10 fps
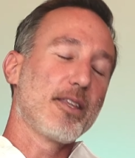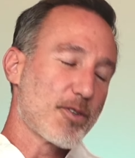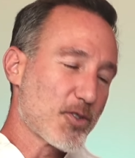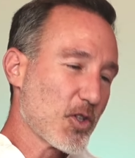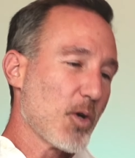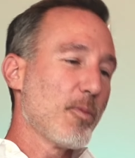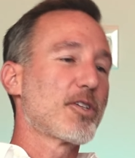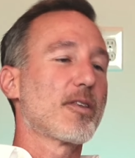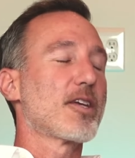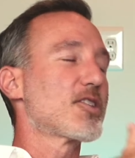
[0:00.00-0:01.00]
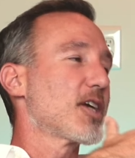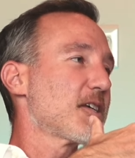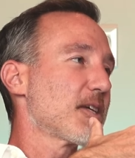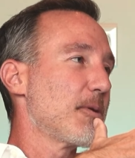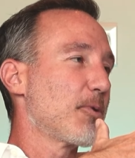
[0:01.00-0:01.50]
There's so much on the
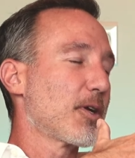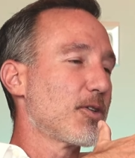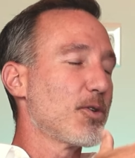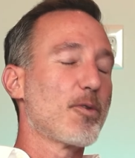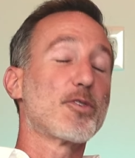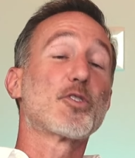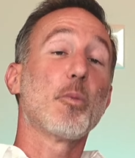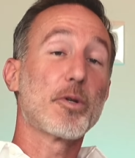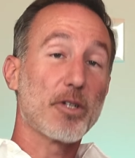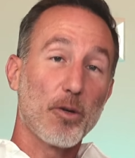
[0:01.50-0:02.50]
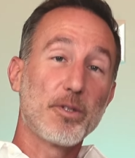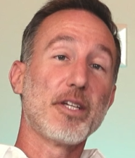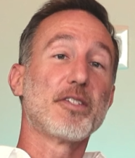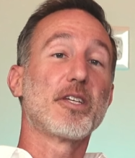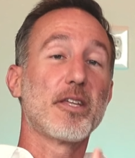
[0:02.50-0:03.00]
exchanges that people can do. There's so much on
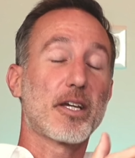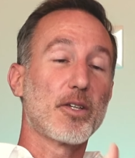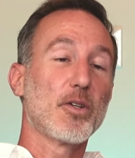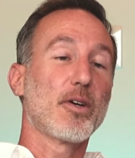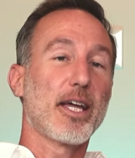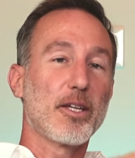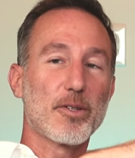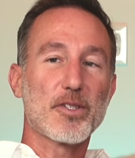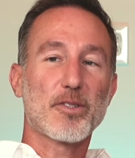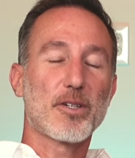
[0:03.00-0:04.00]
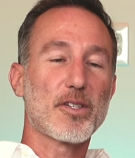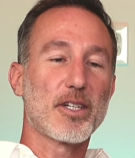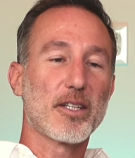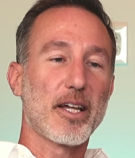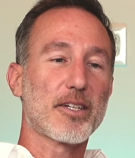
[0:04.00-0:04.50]
OTC that they can do. And you'll just start to
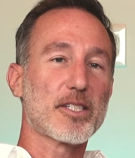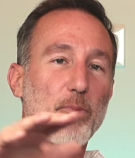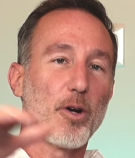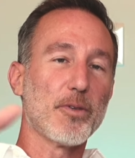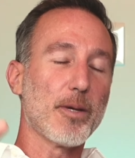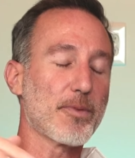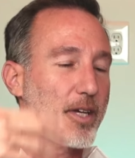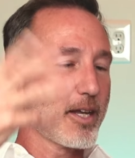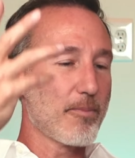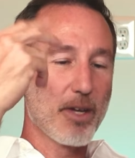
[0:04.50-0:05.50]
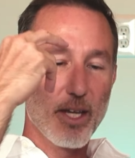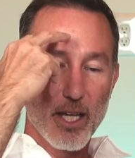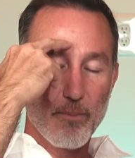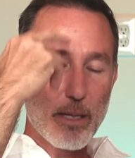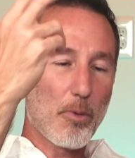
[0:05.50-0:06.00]
see like small dips. And
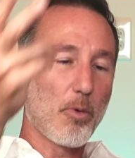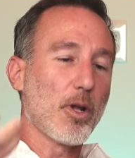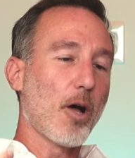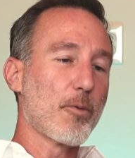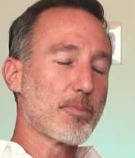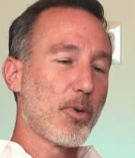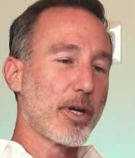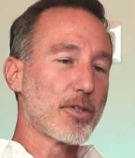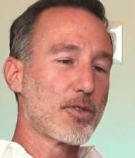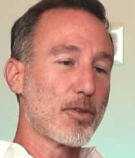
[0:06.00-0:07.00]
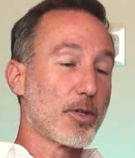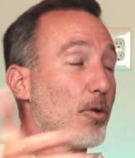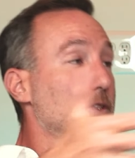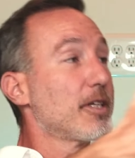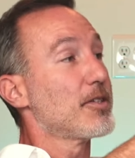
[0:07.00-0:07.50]
people will always point to the
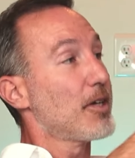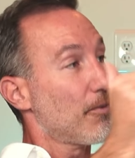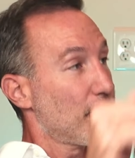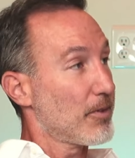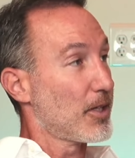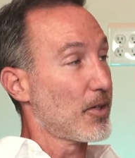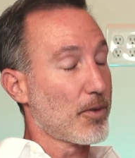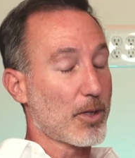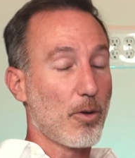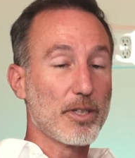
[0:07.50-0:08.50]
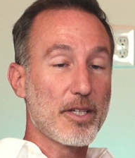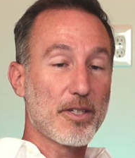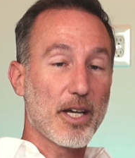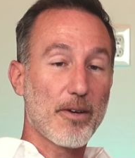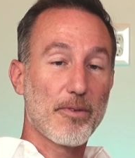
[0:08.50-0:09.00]
gold ETF. You know, the gold
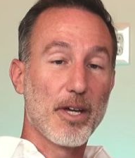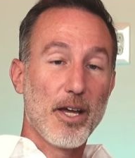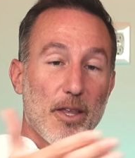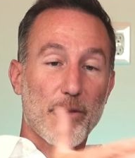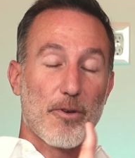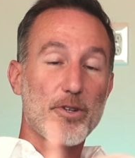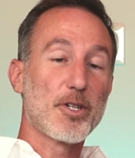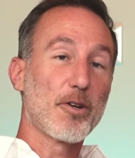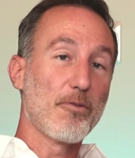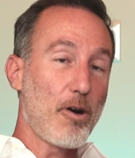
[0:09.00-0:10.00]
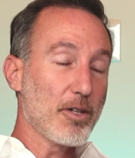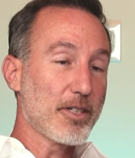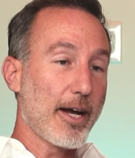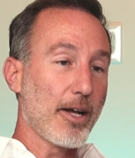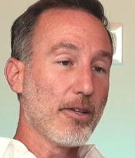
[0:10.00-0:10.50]
ETF, the first year
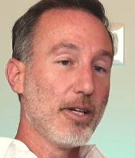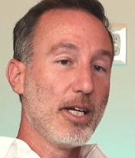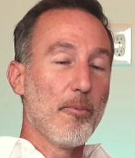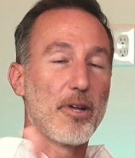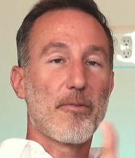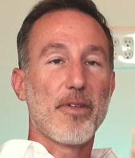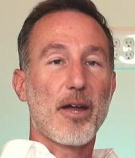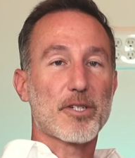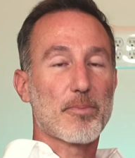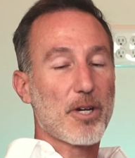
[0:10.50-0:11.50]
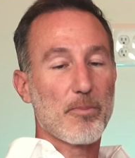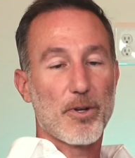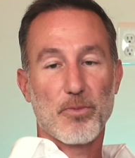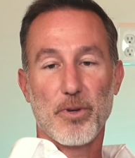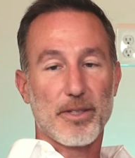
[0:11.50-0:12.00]
volatile, then after that, it just pretty
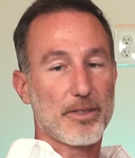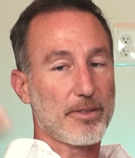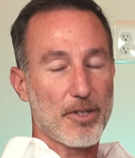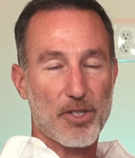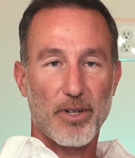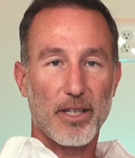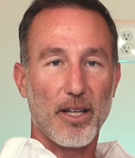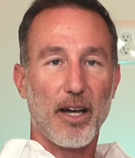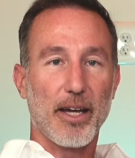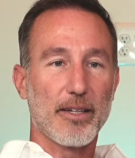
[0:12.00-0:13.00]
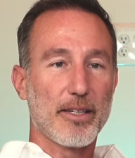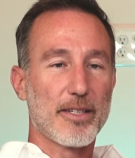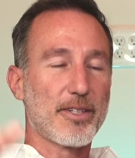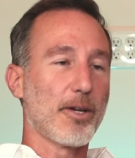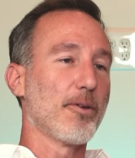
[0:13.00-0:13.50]
much went a straight line
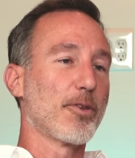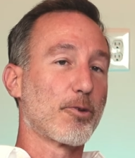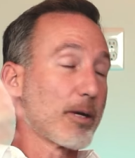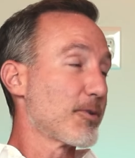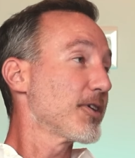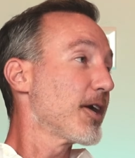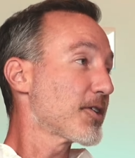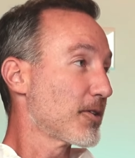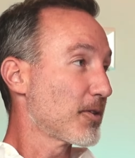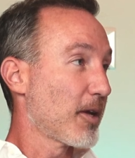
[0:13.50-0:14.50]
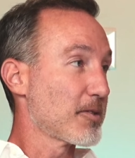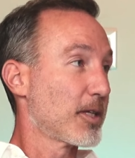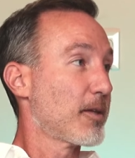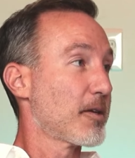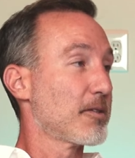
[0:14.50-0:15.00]
until the Great Recession,
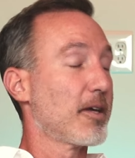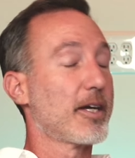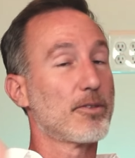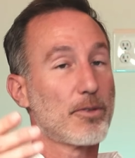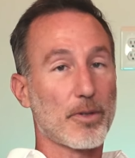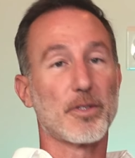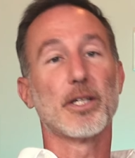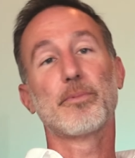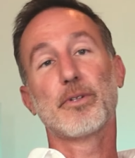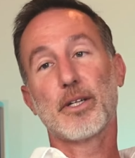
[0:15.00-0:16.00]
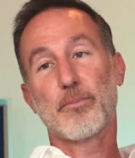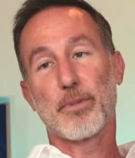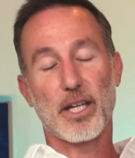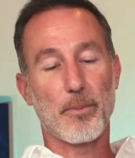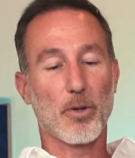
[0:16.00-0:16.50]
2008, 2009, took a dip,
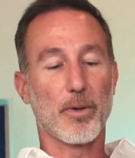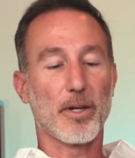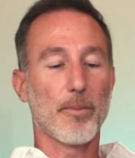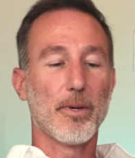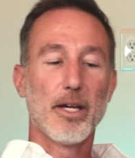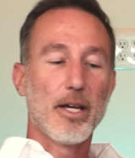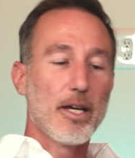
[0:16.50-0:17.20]
but kept going up.